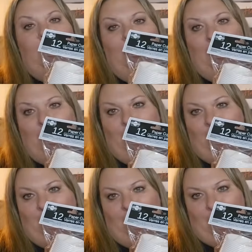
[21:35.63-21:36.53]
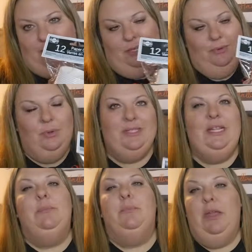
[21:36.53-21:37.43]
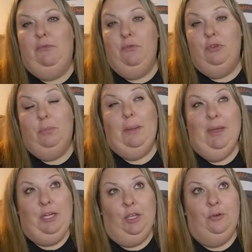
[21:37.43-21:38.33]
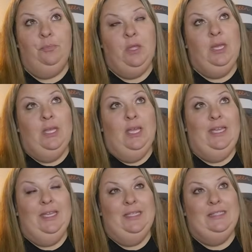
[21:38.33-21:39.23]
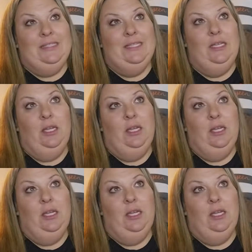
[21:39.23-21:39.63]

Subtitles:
And like in case anyone wants dip. My menu is